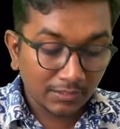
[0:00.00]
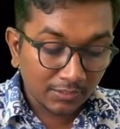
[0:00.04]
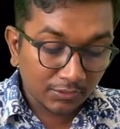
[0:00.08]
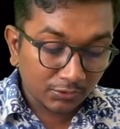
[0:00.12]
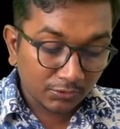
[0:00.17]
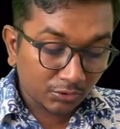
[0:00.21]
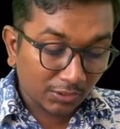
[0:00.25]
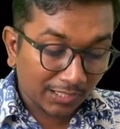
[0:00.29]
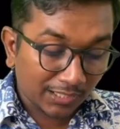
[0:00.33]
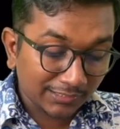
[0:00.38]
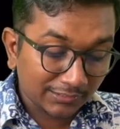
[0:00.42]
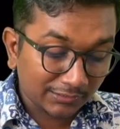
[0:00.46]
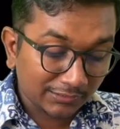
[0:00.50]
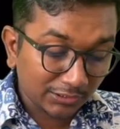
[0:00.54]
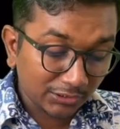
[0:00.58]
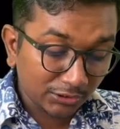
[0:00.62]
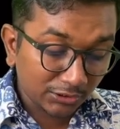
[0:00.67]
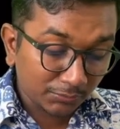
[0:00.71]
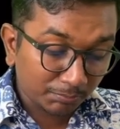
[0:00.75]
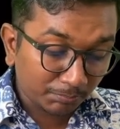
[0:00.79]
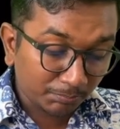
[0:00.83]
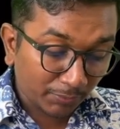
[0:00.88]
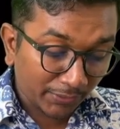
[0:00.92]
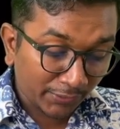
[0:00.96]
So at
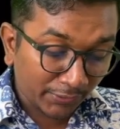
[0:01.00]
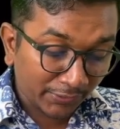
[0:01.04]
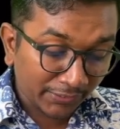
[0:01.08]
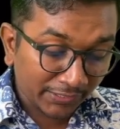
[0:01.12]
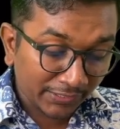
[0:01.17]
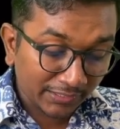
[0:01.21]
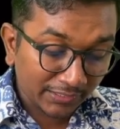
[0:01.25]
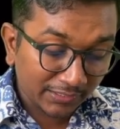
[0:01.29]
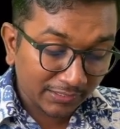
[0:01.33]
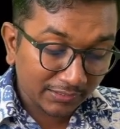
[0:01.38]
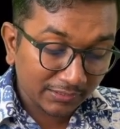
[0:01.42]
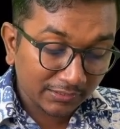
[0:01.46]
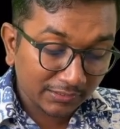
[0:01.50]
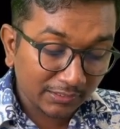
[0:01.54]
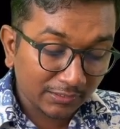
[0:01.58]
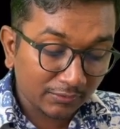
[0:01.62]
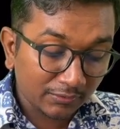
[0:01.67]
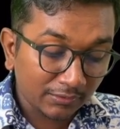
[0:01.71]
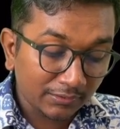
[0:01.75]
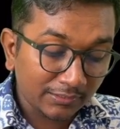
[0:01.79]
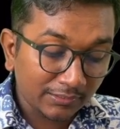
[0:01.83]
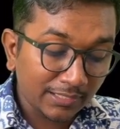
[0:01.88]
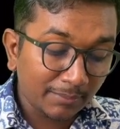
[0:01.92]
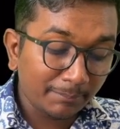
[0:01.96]
this point,
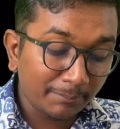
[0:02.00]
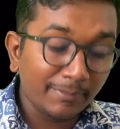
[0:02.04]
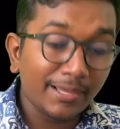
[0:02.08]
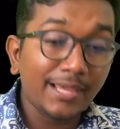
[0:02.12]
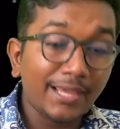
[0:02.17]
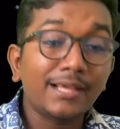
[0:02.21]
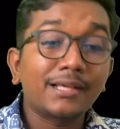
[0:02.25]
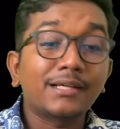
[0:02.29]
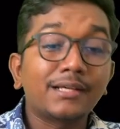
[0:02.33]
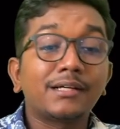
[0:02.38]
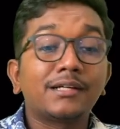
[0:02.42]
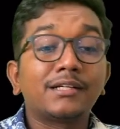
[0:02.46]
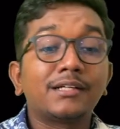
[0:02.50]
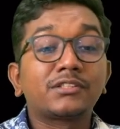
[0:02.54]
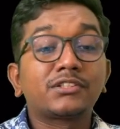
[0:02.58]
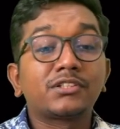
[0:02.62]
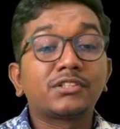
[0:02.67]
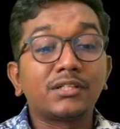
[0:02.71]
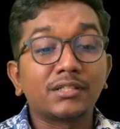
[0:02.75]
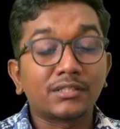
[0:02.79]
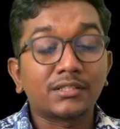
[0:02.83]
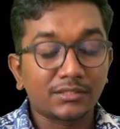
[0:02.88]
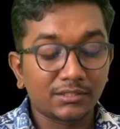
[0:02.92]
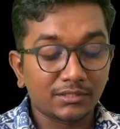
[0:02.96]
they make a
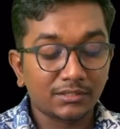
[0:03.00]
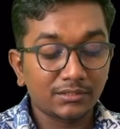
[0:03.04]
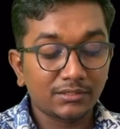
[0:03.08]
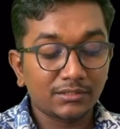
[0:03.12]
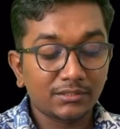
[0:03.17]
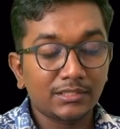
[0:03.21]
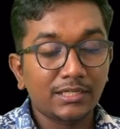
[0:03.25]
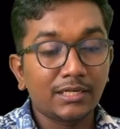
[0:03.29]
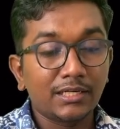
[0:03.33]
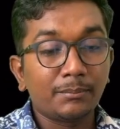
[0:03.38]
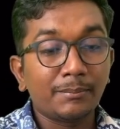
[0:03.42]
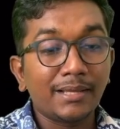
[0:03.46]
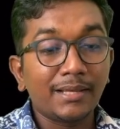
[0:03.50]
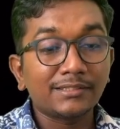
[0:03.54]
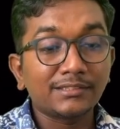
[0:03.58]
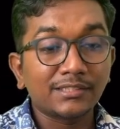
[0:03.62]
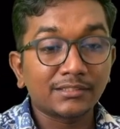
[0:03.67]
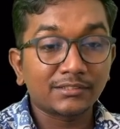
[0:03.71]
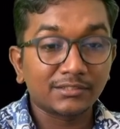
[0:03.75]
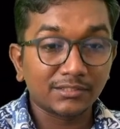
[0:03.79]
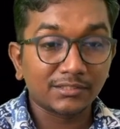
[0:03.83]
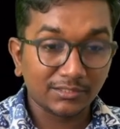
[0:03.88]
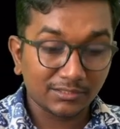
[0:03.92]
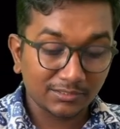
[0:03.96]
circle. It makes a
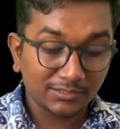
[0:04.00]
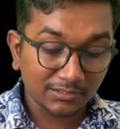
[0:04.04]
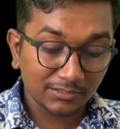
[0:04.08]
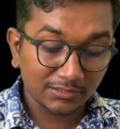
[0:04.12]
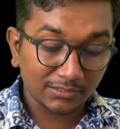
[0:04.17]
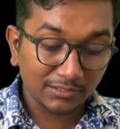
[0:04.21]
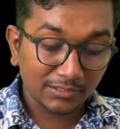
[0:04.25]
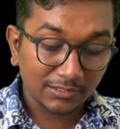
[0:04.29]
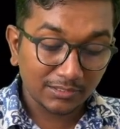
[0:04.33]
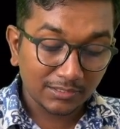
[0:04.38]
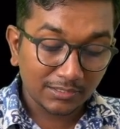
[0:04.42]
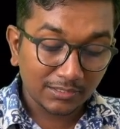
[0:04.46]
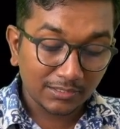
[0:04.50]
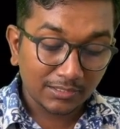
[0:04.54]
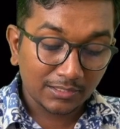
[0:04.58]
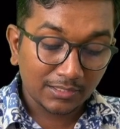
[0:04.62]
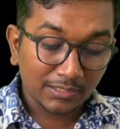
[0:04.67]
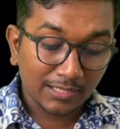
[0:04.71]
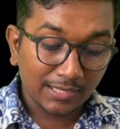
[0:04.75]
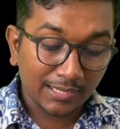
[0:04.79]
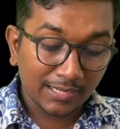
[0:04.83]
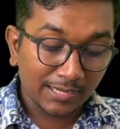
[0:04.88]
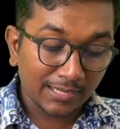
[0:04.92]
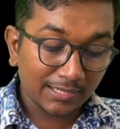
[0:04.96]
circle.
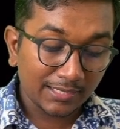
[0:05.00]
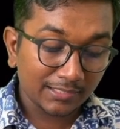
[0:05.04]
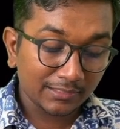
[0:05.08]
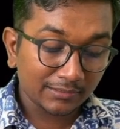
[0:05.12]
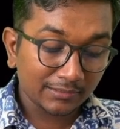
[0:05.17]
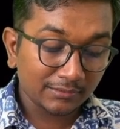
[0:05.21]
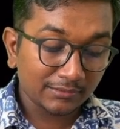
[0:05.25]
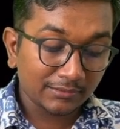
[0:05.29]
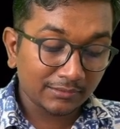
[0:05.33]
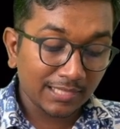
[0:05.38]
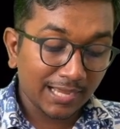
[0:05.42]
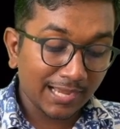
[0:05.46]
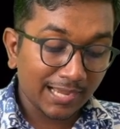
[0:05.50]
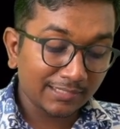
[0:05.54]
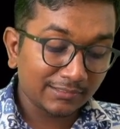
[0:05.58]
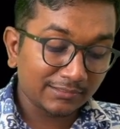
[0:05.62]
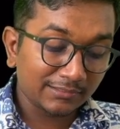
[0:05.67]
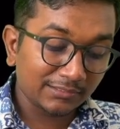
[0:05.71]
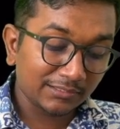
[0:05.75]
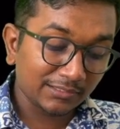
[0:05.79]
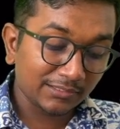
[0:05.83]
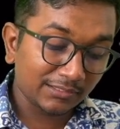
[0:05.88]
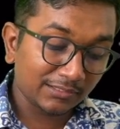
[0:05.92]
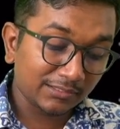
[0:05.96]
And that
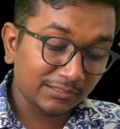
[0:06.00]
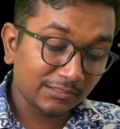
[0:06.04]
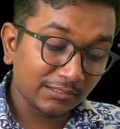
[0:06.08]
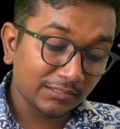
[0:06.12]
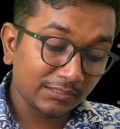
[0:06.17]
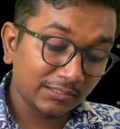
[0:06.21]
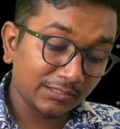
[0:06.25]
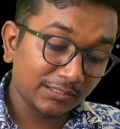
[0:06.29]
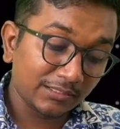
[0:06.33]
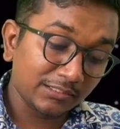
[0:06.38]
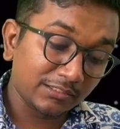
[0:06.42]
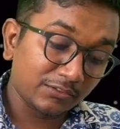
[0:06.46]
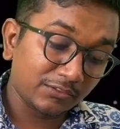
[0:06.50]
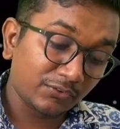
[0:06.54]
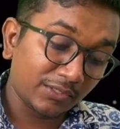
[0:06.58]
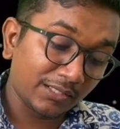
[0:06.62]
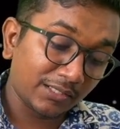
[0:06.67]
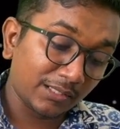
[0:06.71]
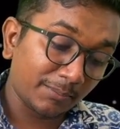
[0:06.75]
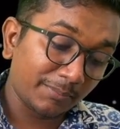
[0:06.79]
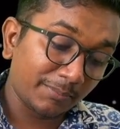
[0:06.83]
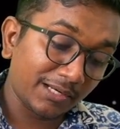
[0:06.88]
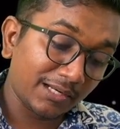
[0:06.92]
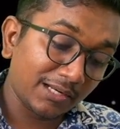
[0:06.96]
circle is
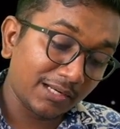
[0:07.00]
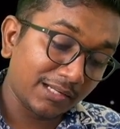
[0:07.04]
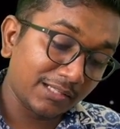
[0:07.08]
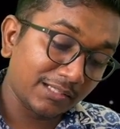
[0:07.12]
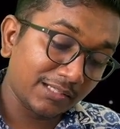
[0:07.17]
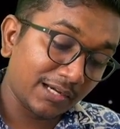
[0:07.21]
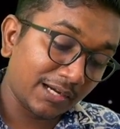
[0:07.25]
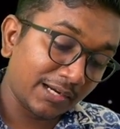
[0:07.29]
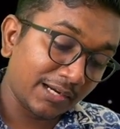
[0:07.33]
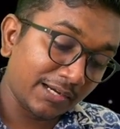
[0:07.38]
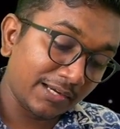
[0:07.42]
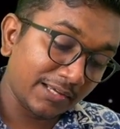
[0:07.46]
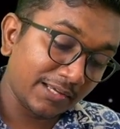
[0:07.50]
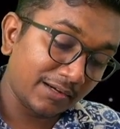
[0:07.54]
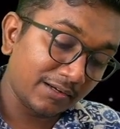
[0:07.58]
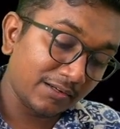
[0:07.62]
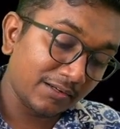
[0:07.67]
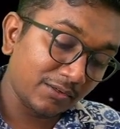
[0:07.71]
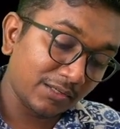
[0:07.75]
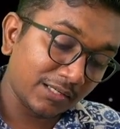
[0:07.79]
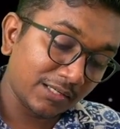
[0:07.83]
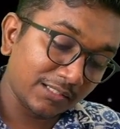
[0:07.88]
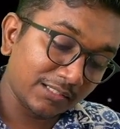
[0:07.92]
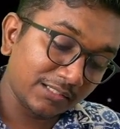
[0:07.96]
fundamentally the idea.
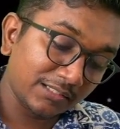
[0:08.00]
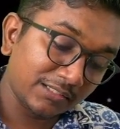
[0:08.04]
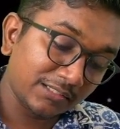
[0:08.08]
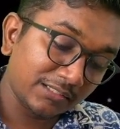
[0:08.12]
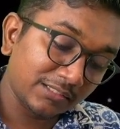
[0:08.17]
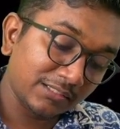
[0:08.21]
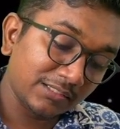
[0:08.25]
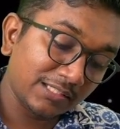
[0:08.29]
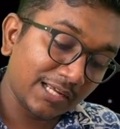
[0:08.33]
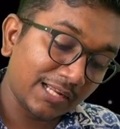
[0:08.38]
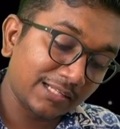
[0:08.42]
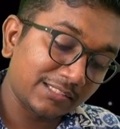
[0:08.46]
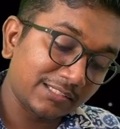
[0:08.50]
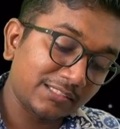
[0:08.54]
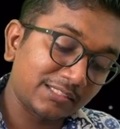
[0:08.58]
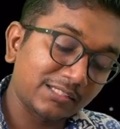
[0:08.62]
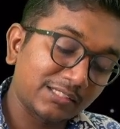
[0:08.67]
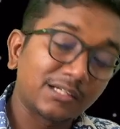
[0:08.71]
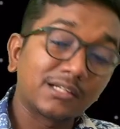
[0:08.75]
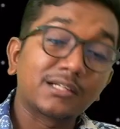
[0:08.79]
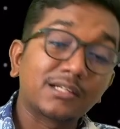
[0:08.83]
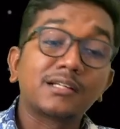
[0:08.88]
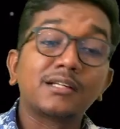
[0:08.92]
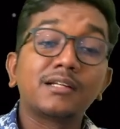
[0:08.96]
Look at this. That
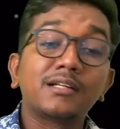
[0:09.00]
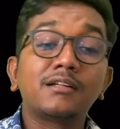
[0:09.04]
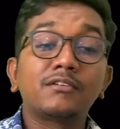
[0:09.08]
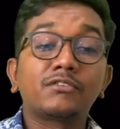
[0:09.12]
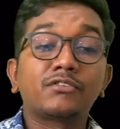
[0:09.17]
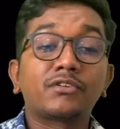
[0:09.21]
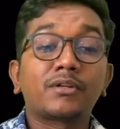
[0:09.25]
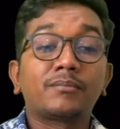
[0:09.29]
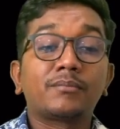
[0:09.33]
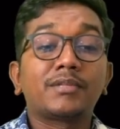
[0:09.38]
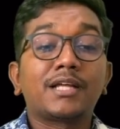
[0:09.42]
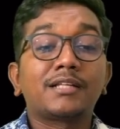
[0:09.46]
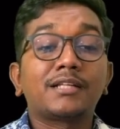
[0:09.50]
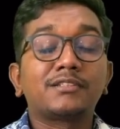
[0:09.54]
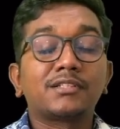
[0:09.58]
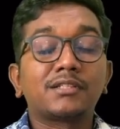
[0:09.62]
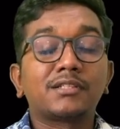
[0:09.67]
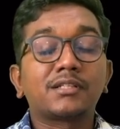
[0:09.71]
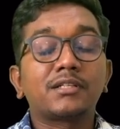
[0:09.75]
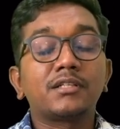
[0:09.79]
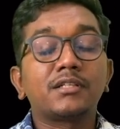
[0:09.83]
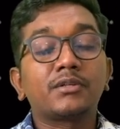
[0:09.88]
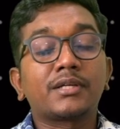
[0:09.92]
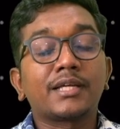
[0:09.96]
circle, from that
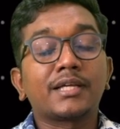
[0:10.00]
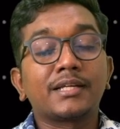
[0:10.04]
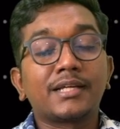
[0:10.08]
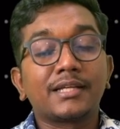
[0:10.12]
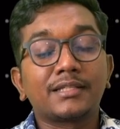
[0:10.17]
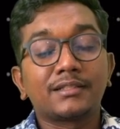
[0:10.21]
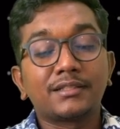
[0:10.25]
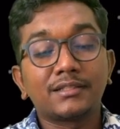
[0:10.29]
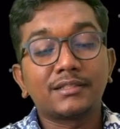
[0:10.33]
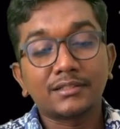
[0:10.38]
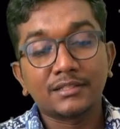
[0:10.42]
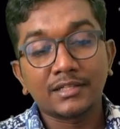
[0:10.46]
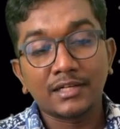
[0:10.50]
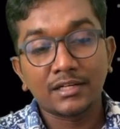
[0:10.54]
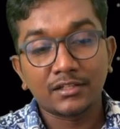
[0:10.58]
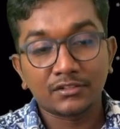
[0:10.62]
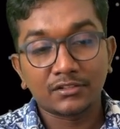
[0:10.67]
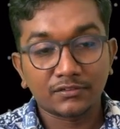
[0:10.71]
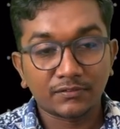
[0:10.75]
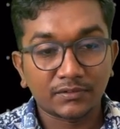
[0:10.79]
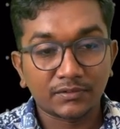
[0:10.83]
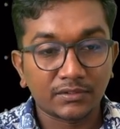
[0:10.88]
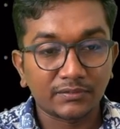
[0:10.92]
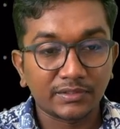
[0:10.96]
circle, you can get the
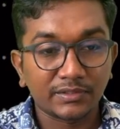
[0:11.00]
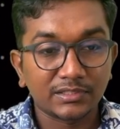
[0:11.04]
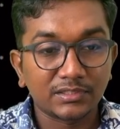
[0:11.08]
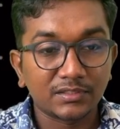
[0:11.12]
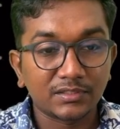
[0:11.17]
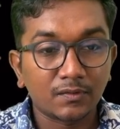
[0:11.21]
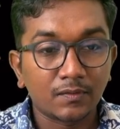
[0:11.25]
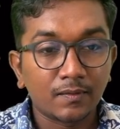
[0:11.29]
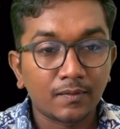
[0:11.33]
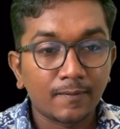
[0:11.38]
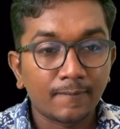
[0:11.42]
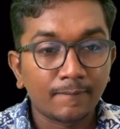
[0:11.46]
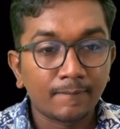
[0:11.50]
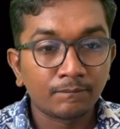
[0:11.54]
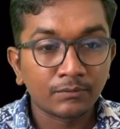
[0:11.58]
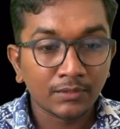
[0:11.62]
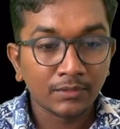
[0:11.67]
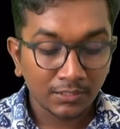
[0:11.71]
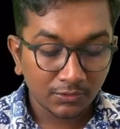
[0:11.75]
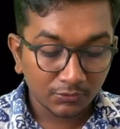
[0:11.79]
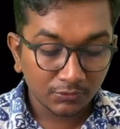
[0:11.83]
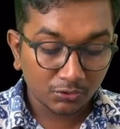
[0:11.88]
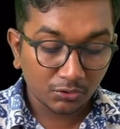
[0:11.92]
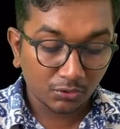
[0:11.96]
radius of curvature.
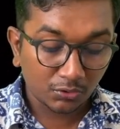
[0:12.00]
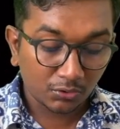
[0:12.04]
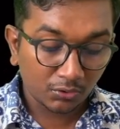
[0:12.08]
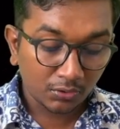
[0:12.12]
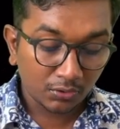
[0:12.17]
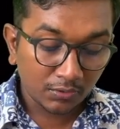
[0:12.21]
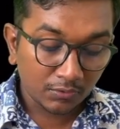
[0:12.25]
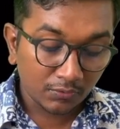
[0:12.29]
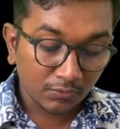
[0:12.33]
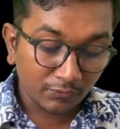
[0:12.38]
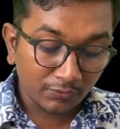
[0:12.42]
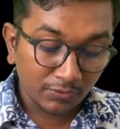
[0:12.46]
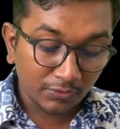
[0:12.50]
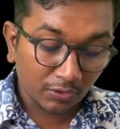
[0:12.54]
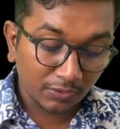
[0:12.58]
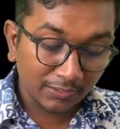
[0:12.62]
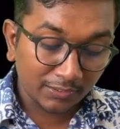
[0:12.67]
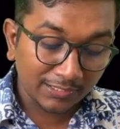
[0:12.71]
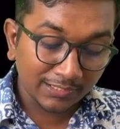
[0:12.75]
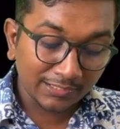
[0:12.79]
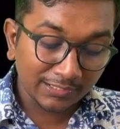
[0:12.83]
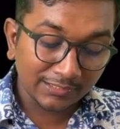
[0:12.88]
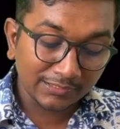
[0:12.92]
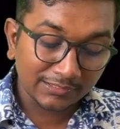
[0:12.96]
So we
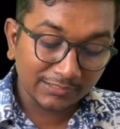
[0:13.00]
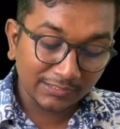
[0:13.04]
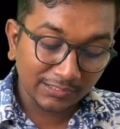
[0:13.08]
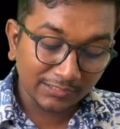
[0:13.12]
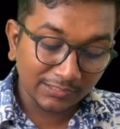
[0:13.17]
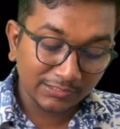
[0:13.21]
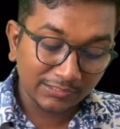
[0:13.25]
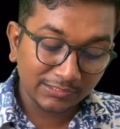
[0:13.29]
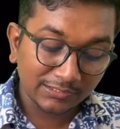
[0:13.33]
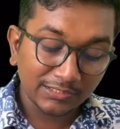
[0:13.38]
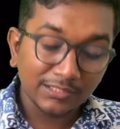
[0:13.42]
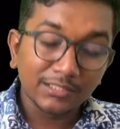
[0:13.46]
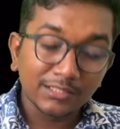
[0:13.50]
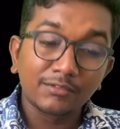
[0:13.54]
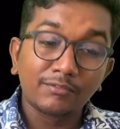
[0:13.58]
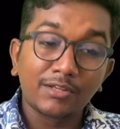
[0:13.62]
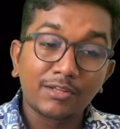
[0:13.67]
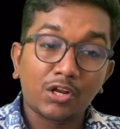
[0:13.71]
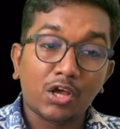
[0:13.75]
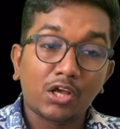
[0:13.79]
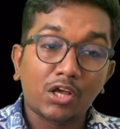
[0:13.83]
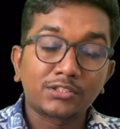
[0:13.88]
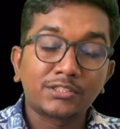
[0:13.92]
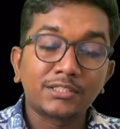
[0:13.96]
already discussed
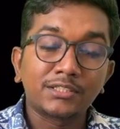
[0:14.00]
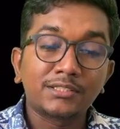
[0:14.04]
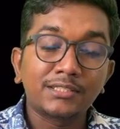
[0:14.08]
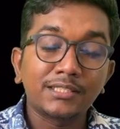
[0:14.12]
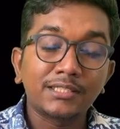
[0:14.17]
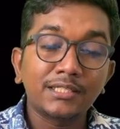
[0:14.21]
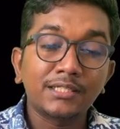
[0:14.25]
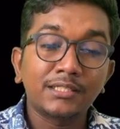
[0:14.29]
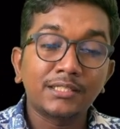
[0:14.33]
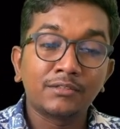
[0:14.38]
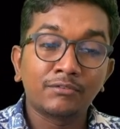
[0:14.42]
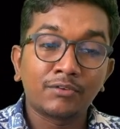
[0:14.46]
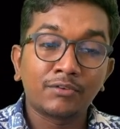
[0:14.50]
velocity